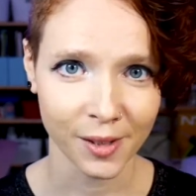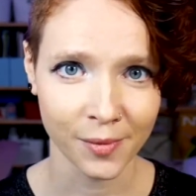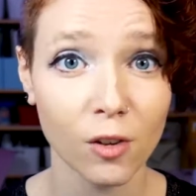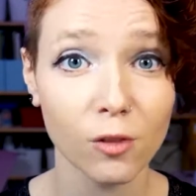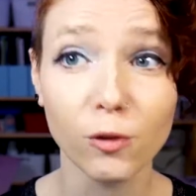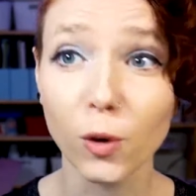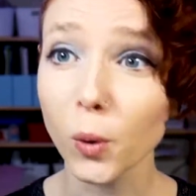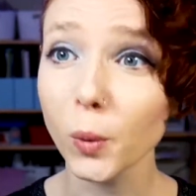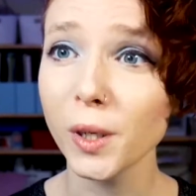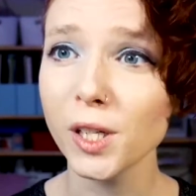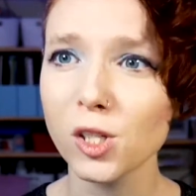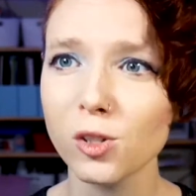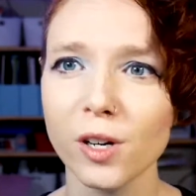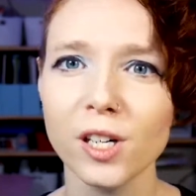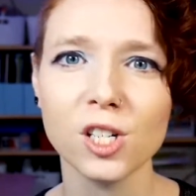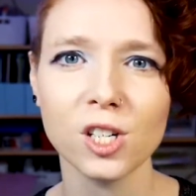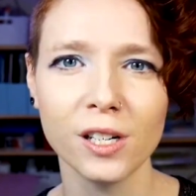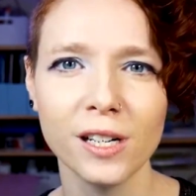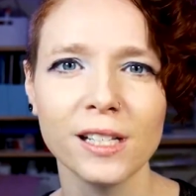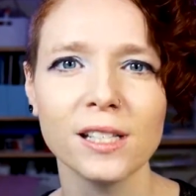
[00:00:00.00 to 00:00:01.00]
4-way stretch
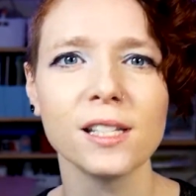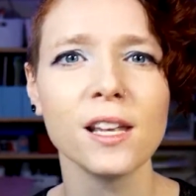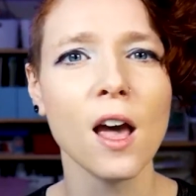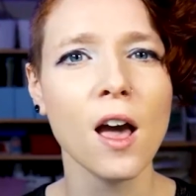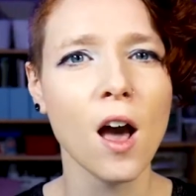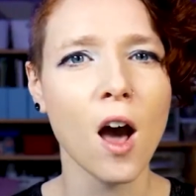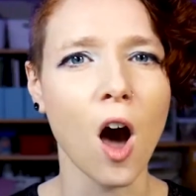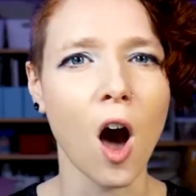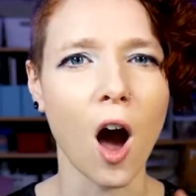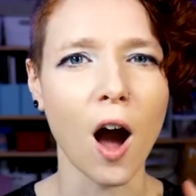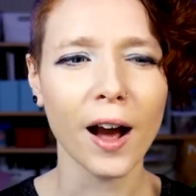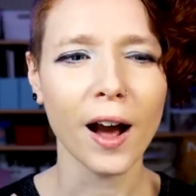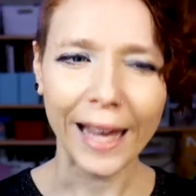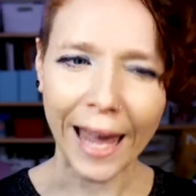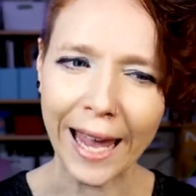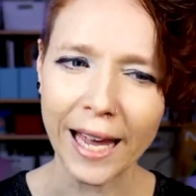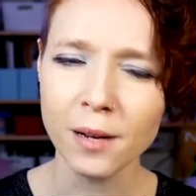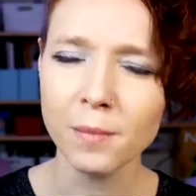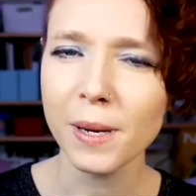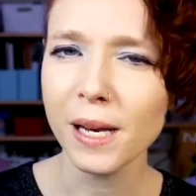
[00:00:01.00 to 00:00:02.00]
knits can
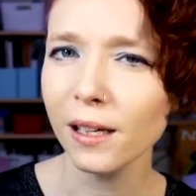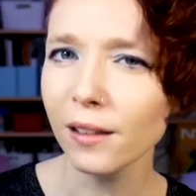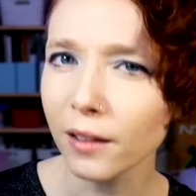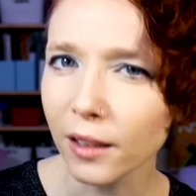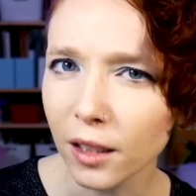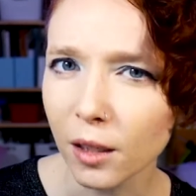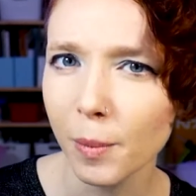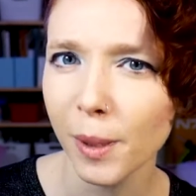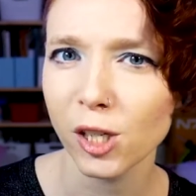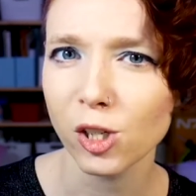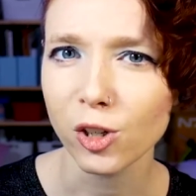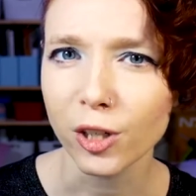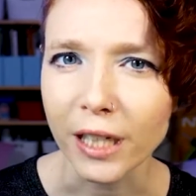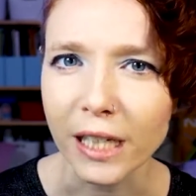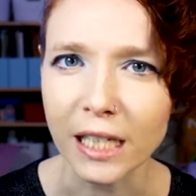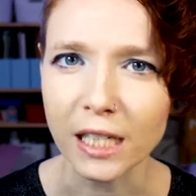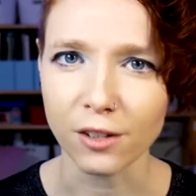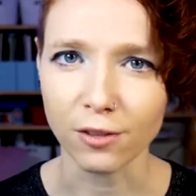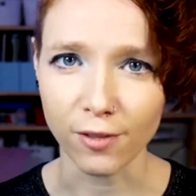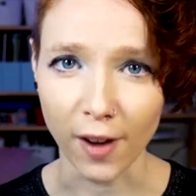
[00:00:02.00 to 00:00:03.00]
be a little bit tricky
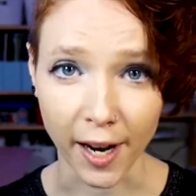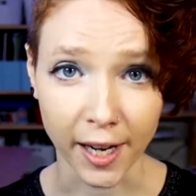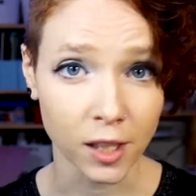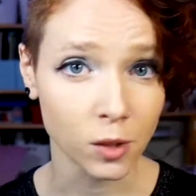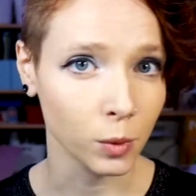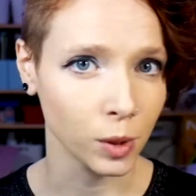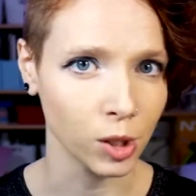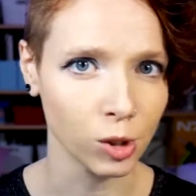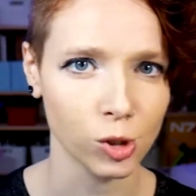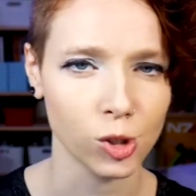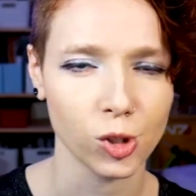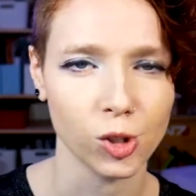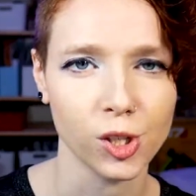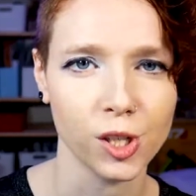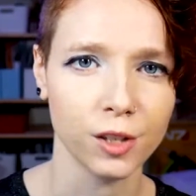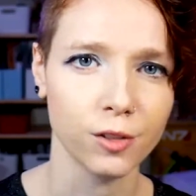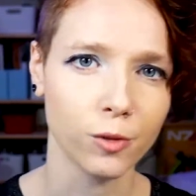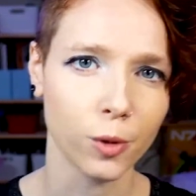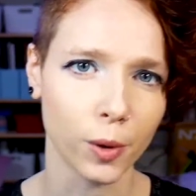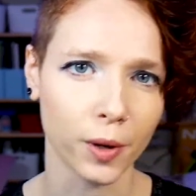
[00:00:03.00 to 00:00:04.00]
to find when you're searching
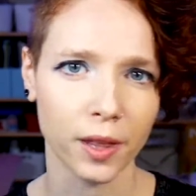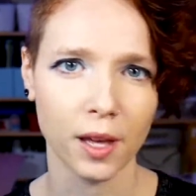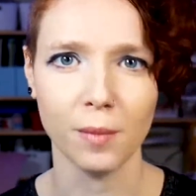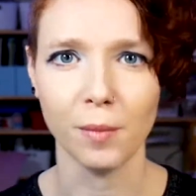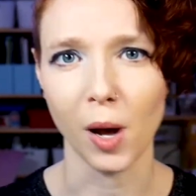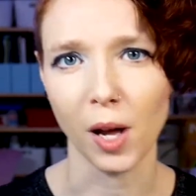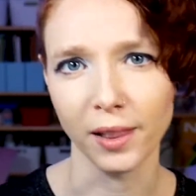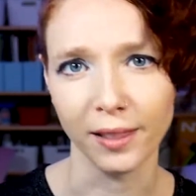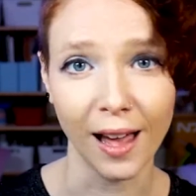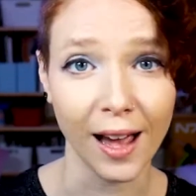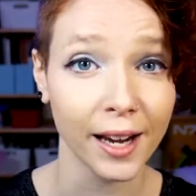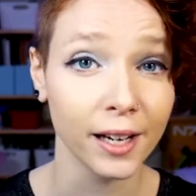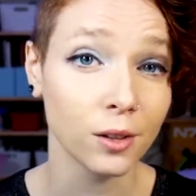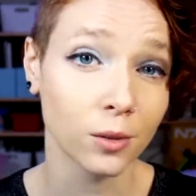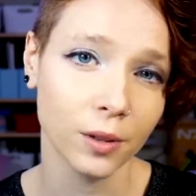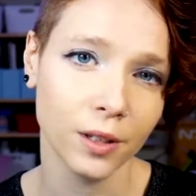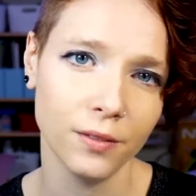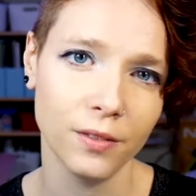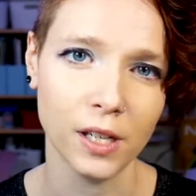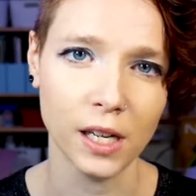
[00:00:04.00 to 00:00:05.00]
for them online or
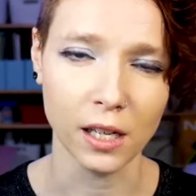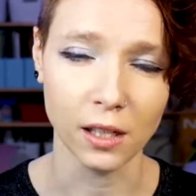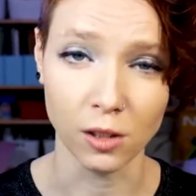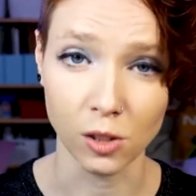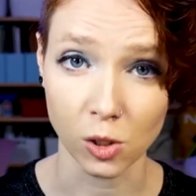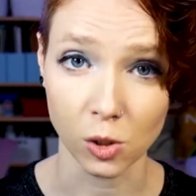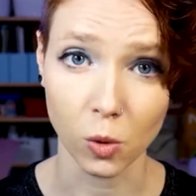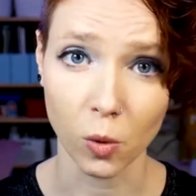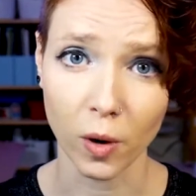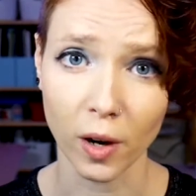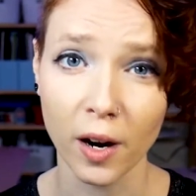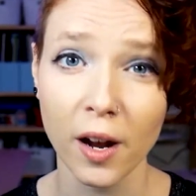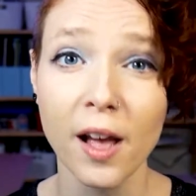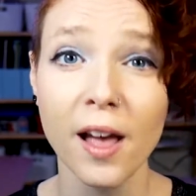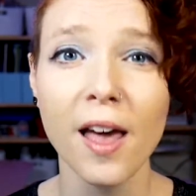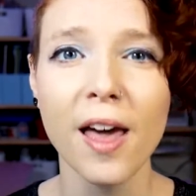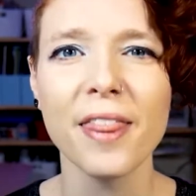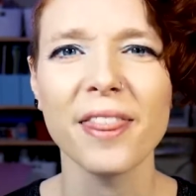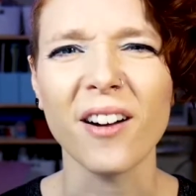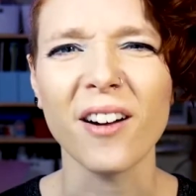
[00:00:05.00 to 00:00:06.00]
even in store.
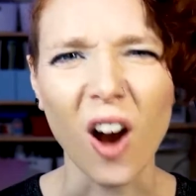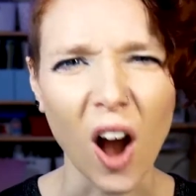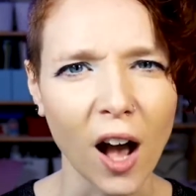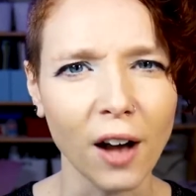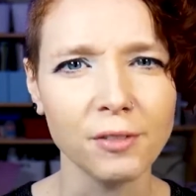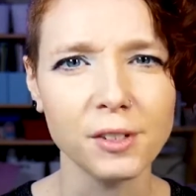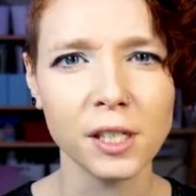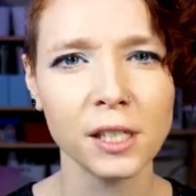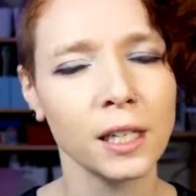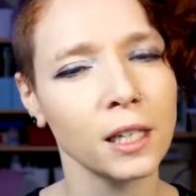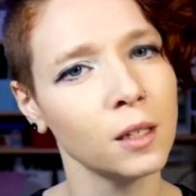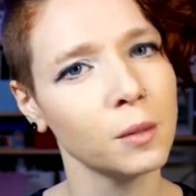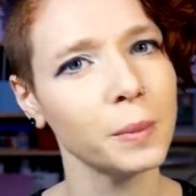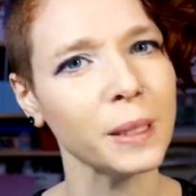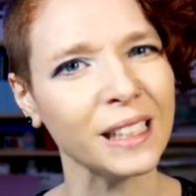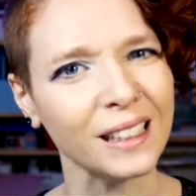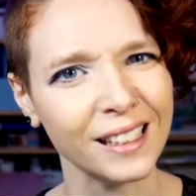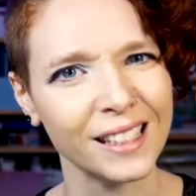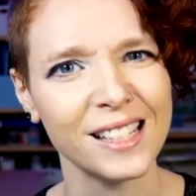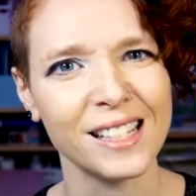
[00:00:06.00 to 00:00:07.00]
They're often going to be
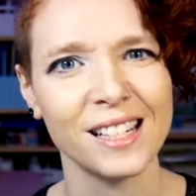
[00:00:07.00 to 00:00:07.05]
listed